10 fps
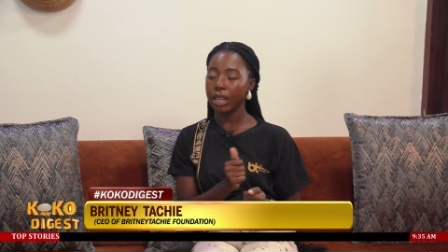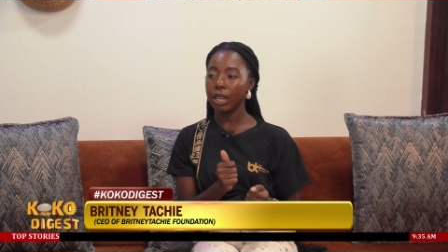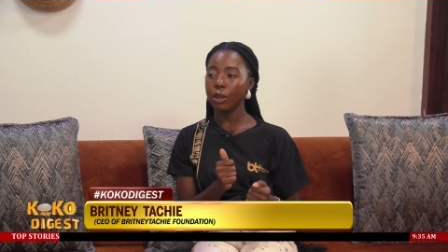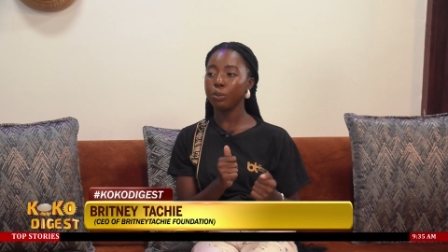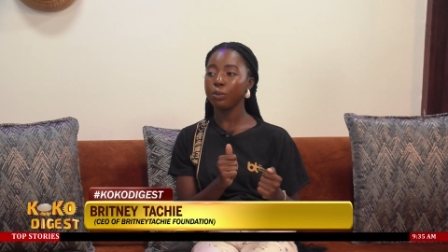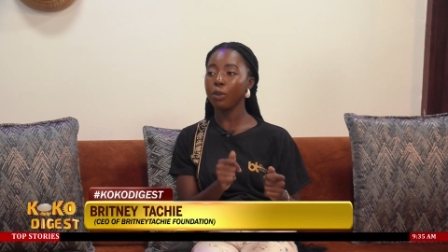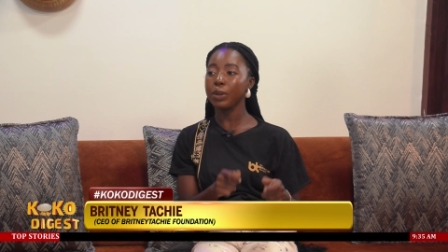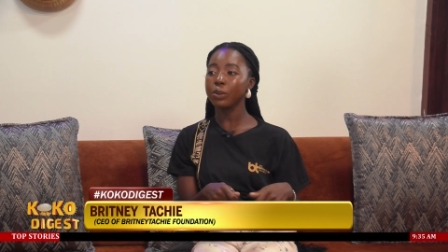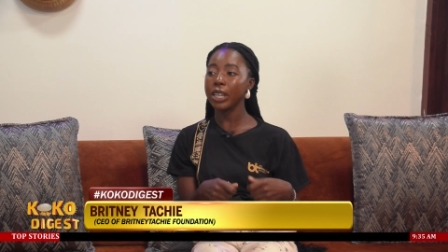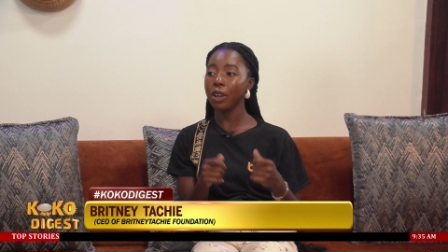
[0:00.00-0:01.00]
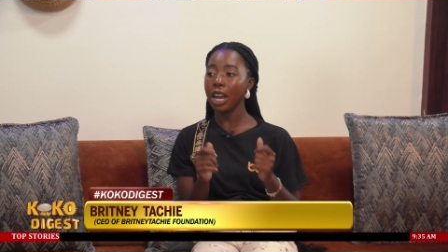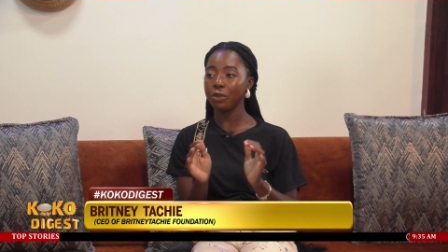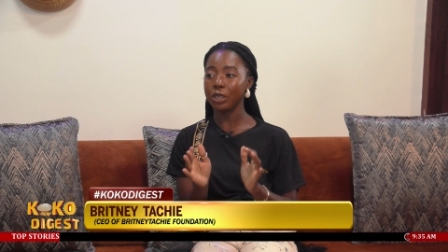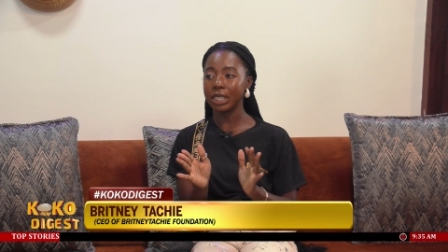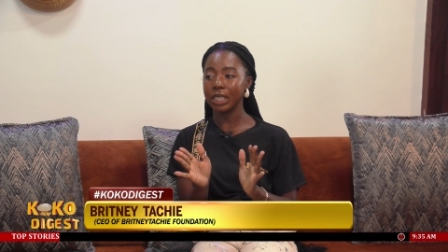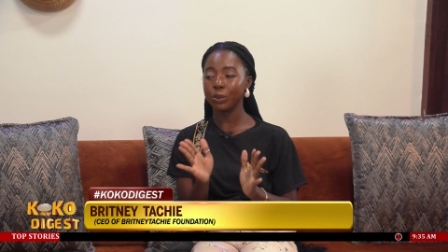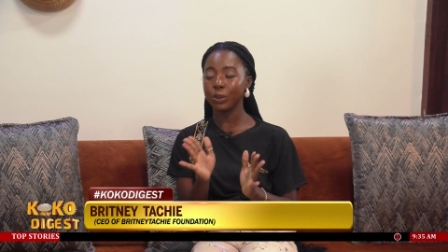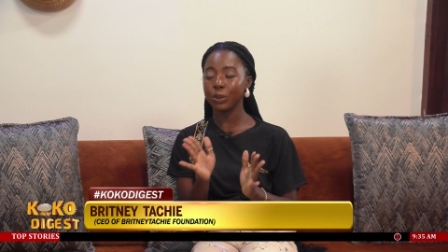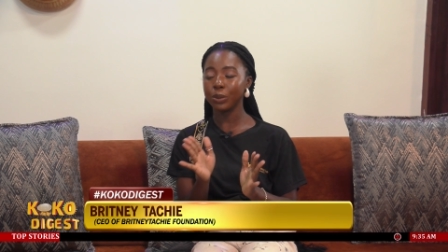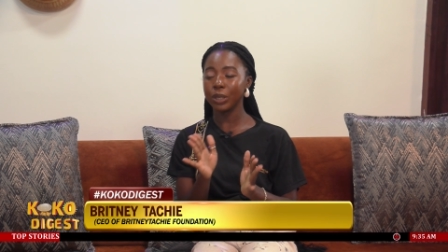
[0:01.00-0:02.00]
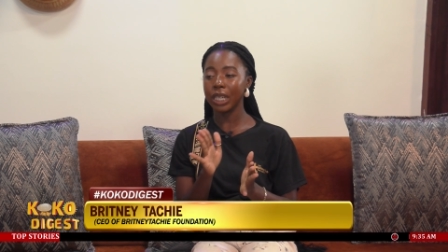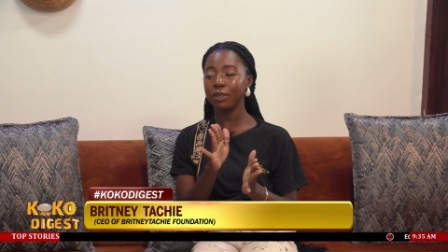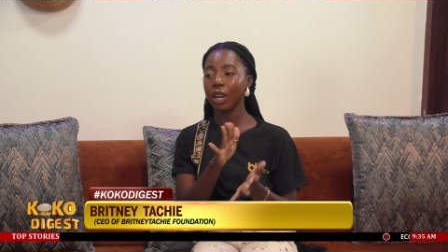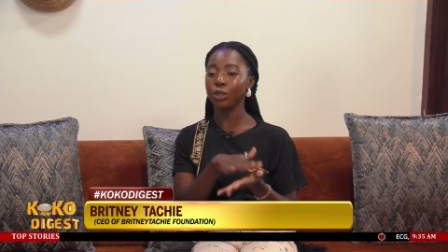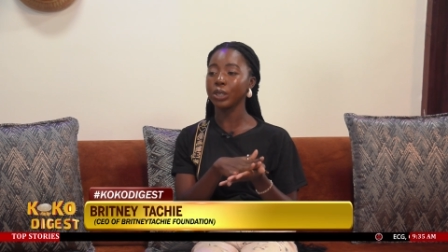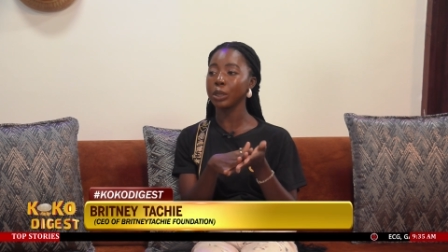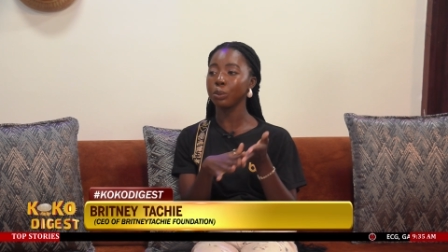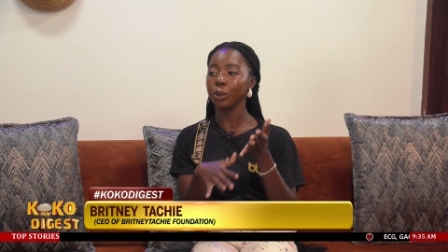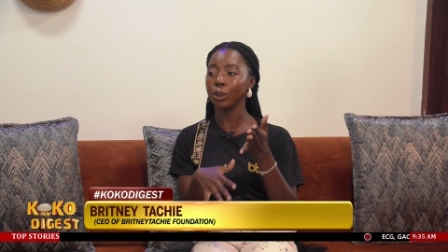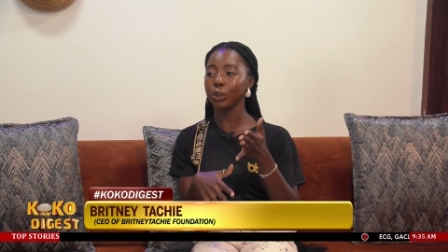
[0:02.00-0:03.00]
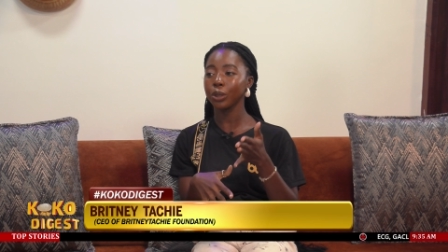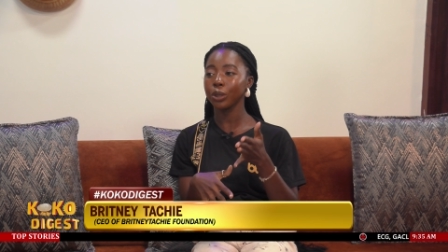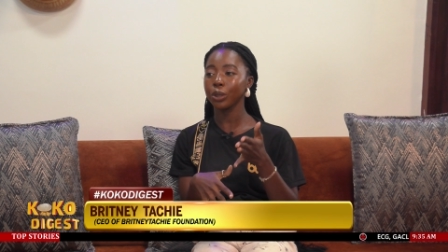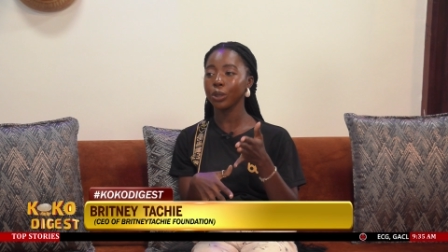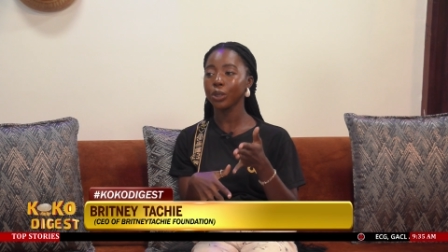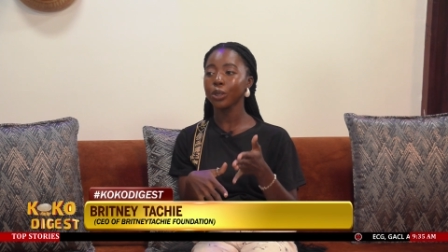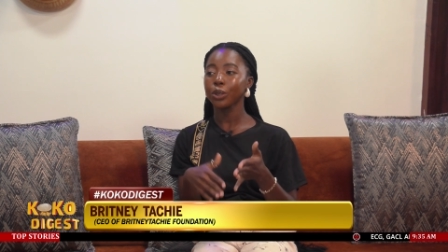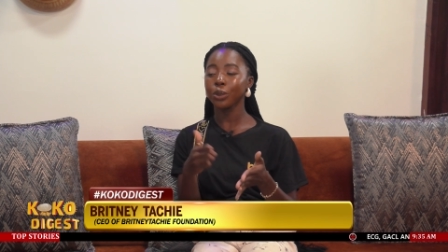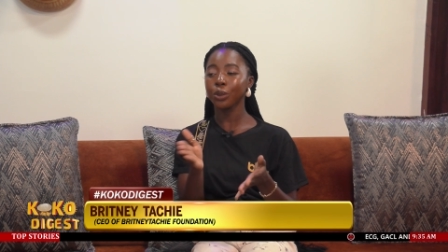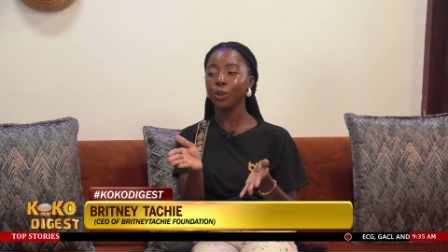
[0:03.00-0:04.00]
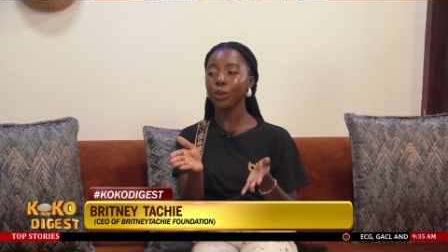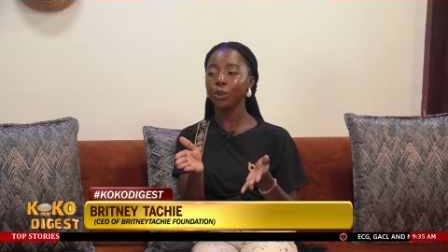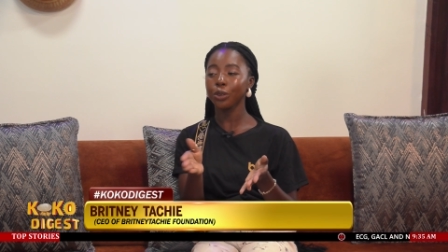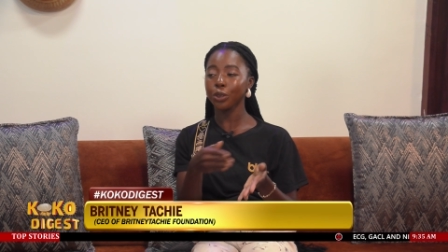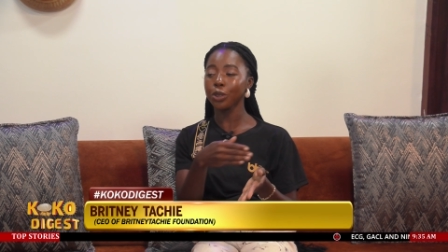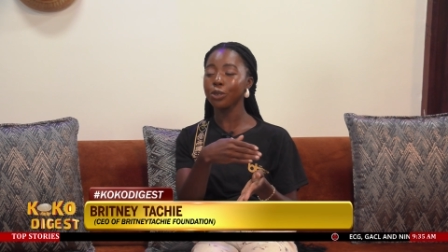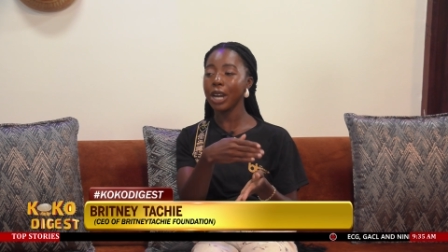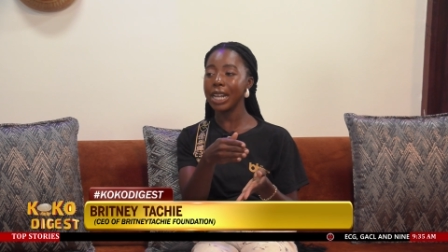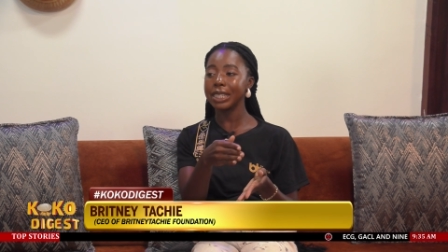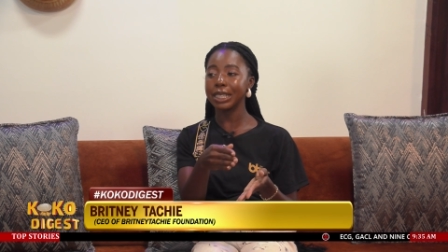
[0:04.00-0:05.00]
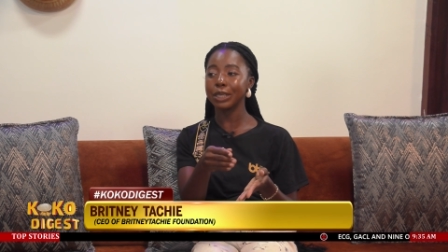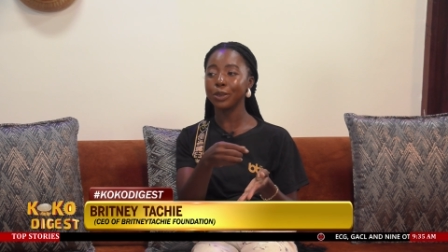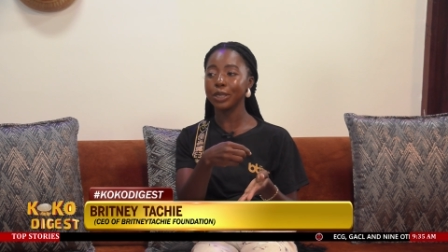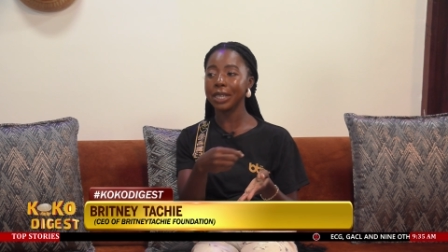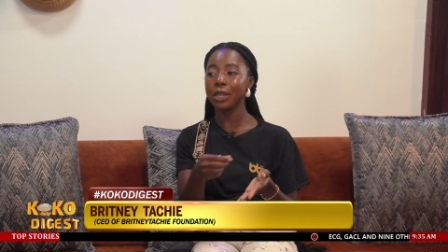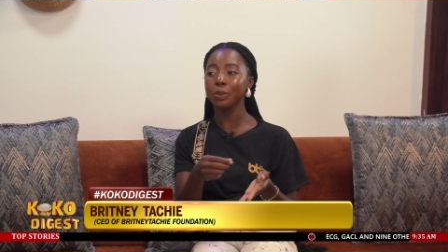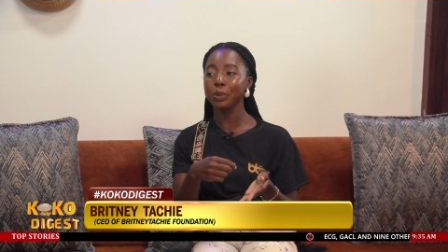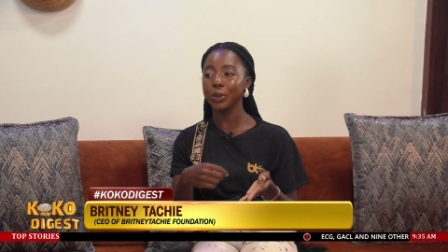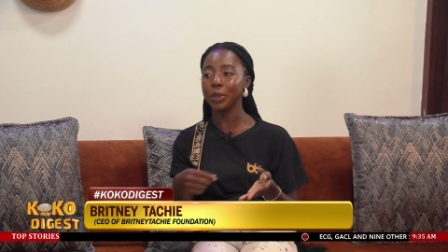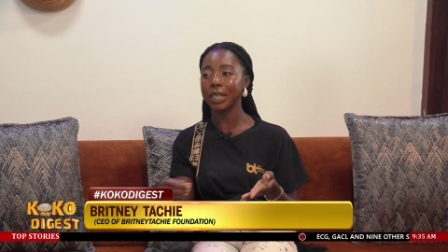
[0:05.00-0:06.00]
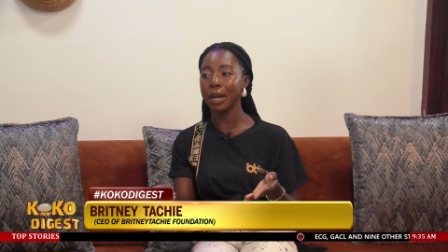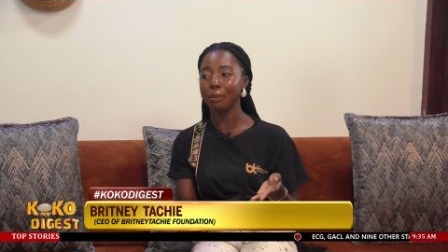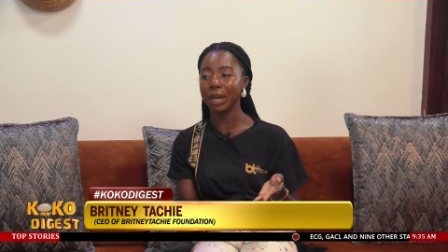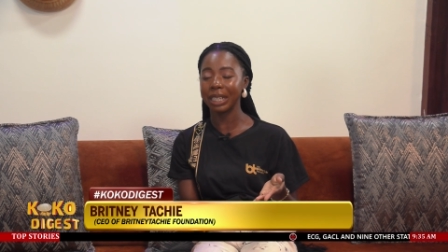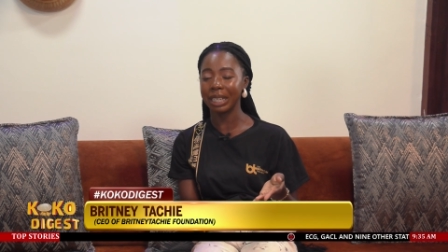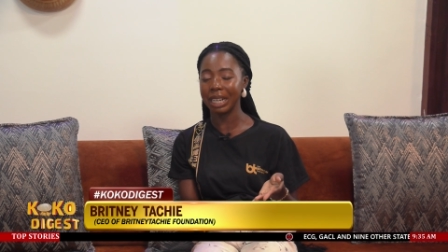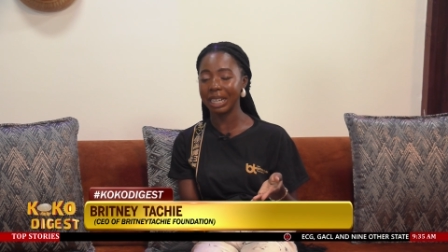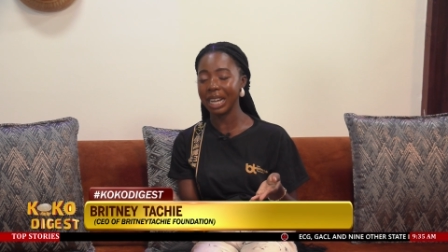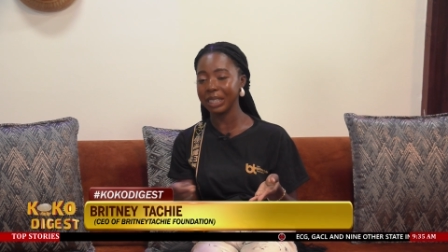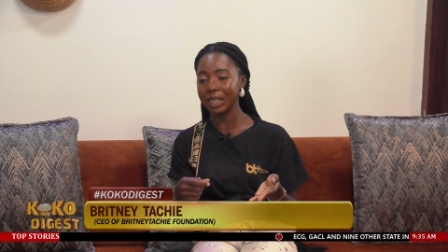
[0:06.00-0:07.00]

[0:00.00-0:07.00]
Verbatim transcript: Okay. For place where they don't have receipts, we have our own receipt book. Okay, then so you write it. You write it, you sign, you put your number there. and I